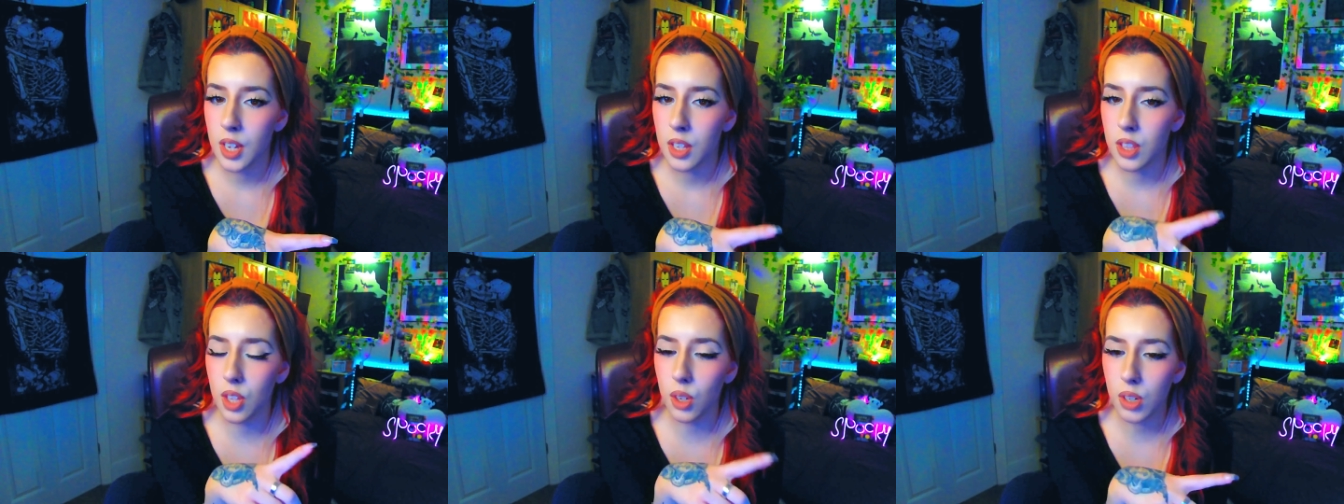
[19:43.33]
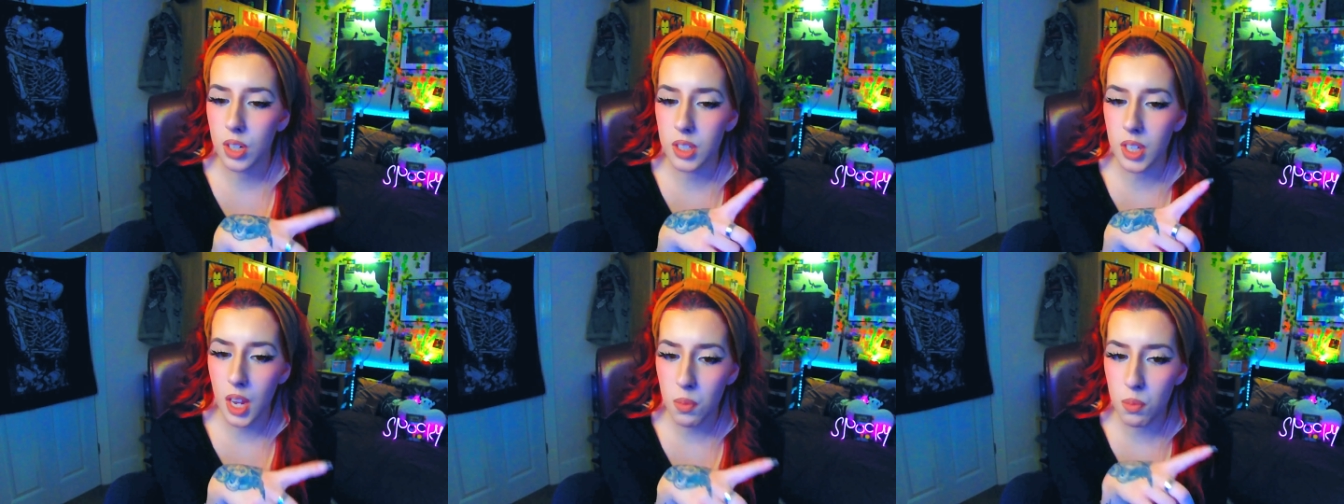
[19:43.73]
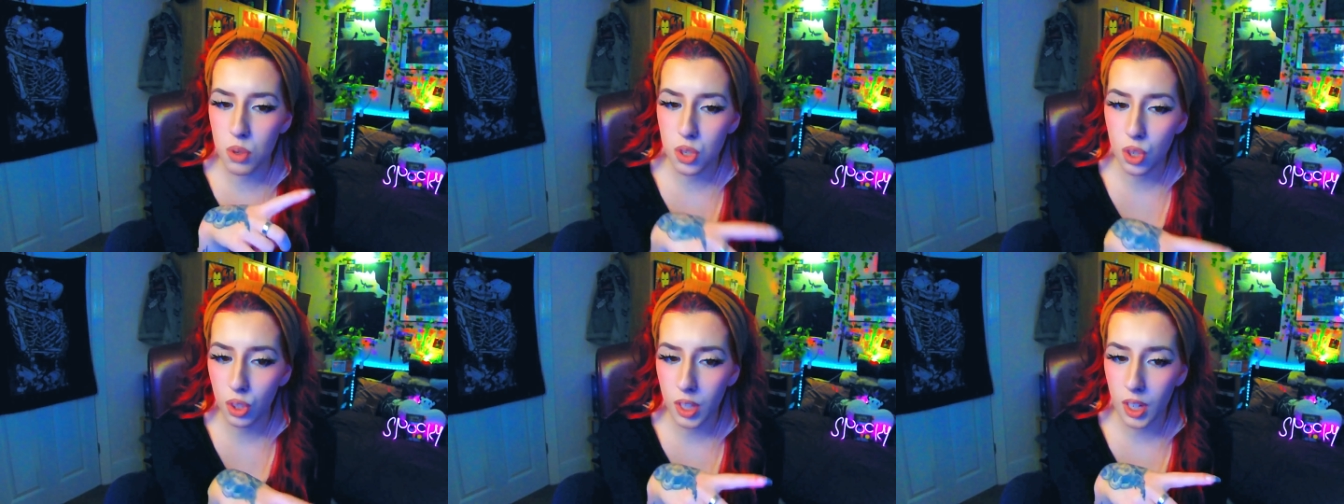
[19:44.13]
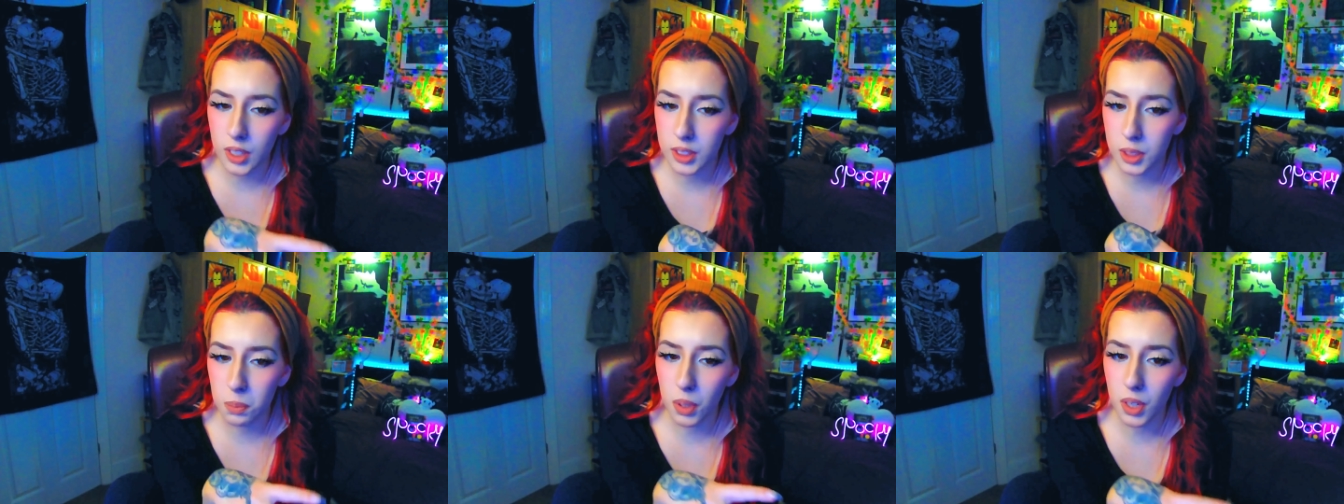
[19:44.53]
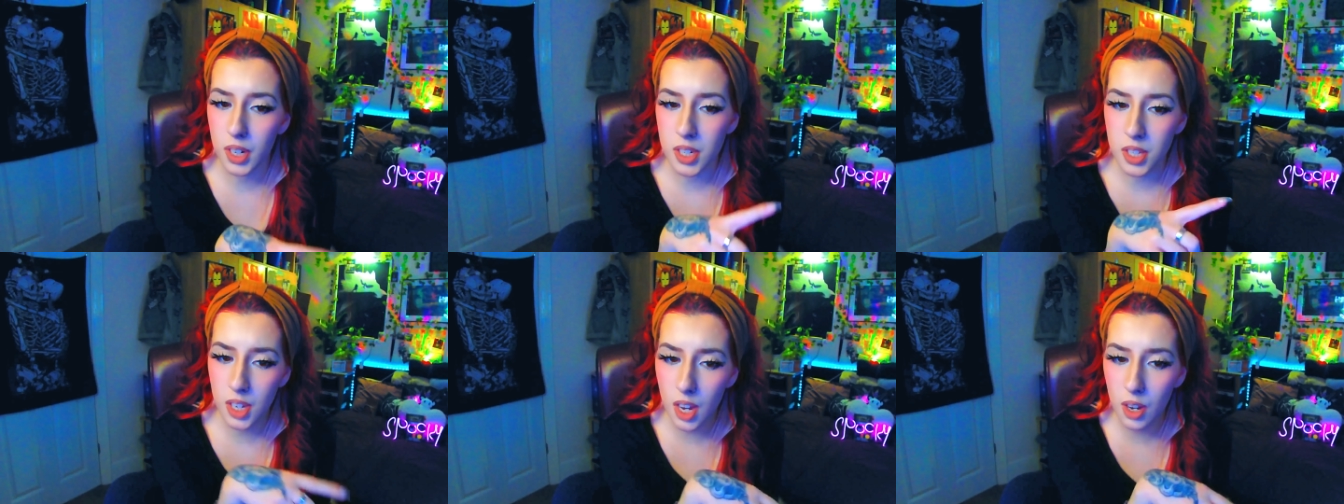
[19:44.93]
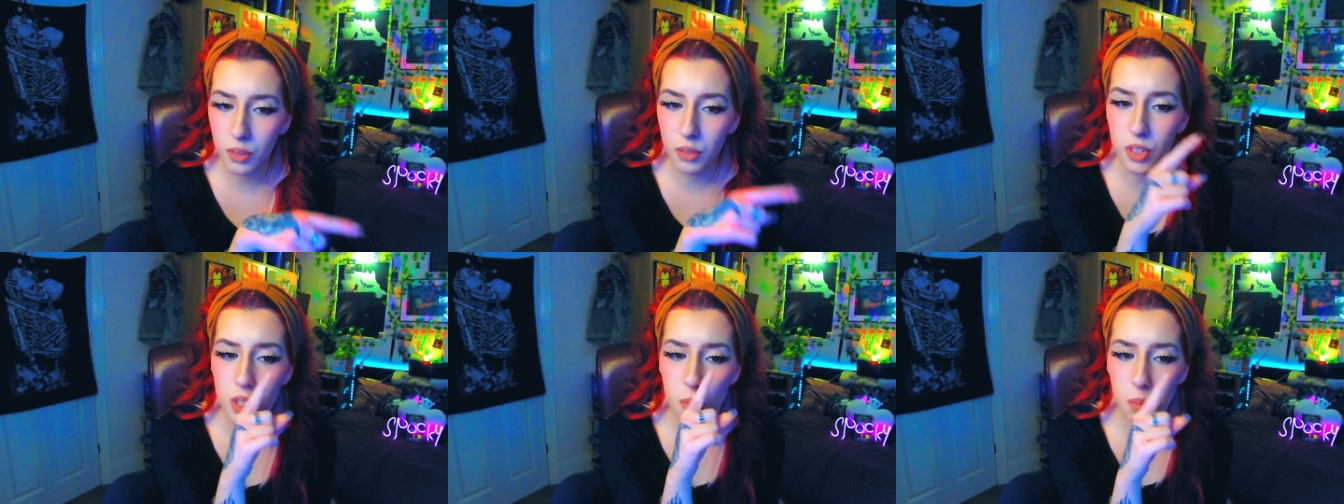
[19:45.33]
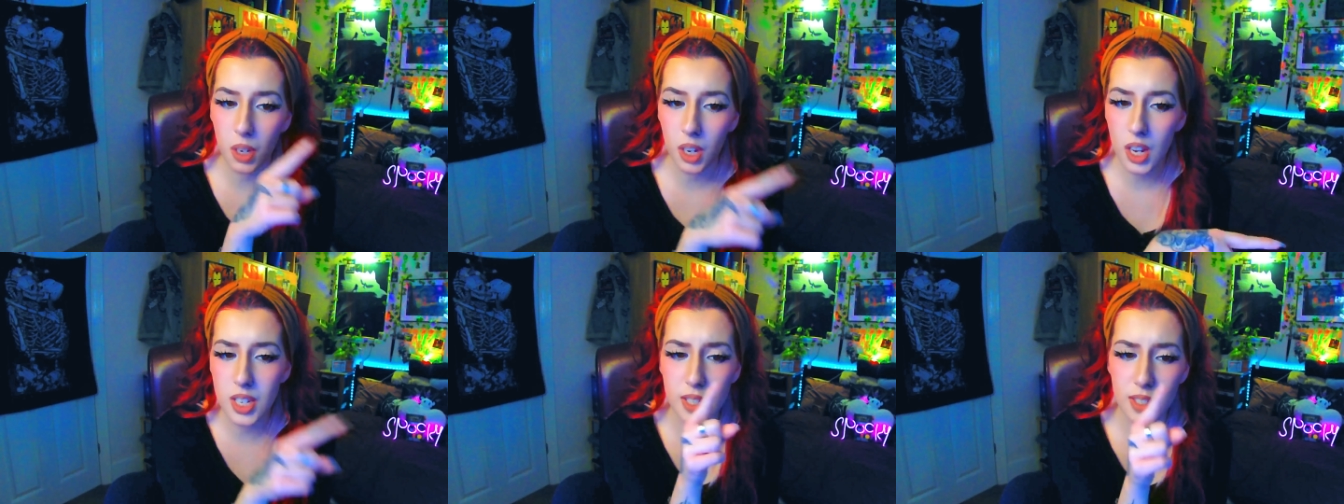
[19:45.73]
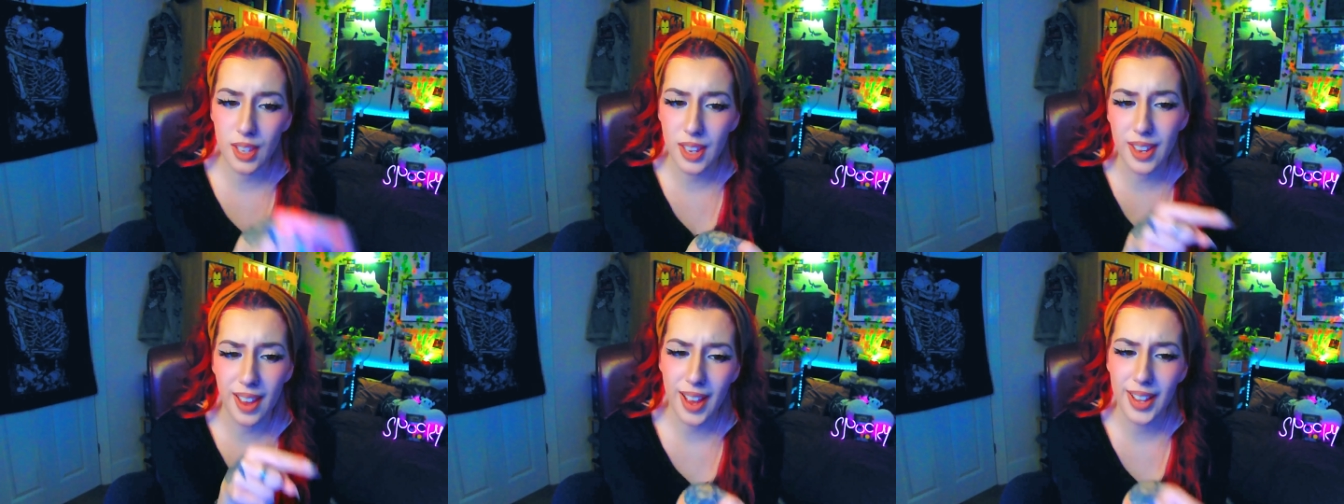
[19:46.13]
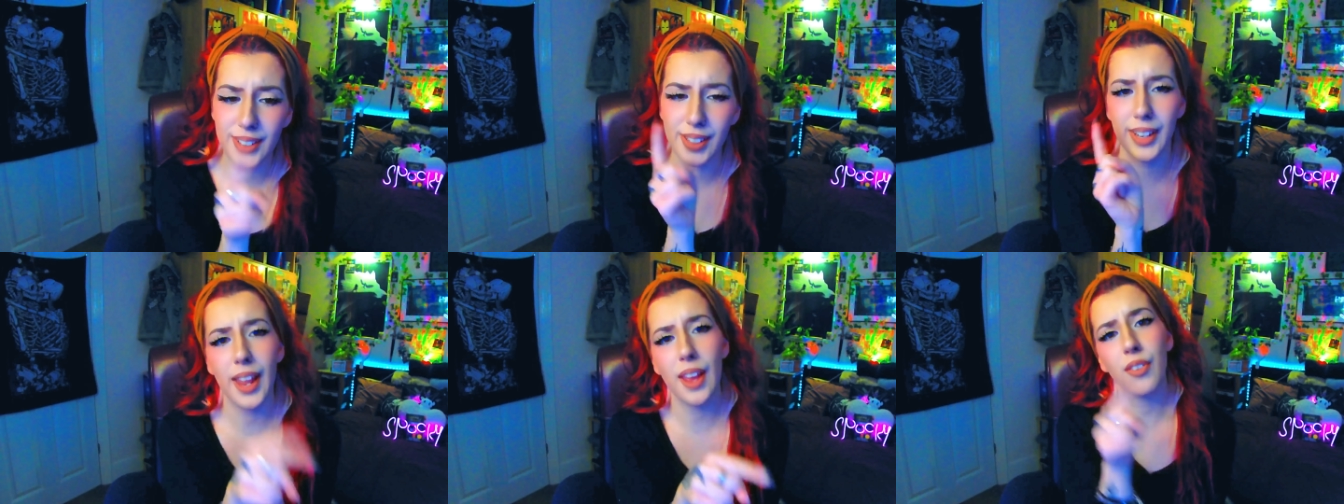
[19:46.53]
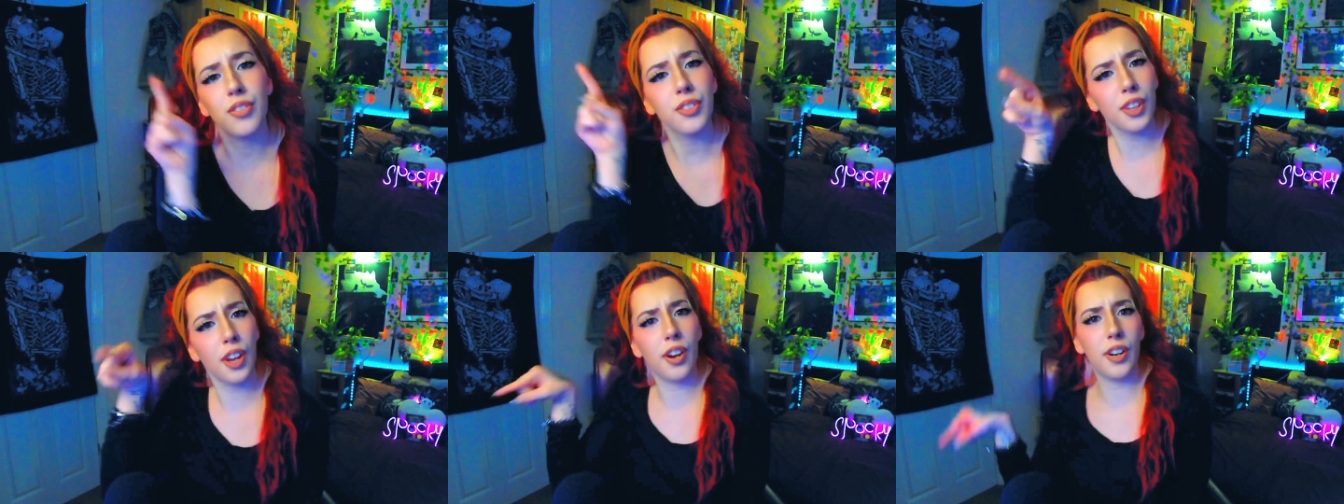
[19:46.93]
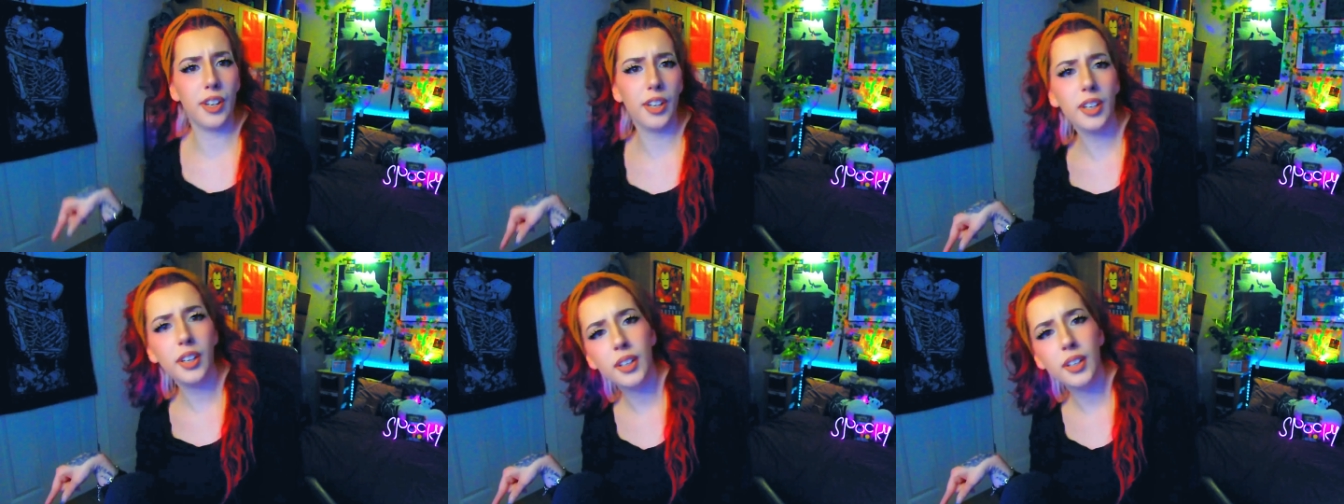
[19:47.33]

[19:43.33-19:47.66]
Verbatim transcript: The only time we saw Kelsi by herself is because they had left her.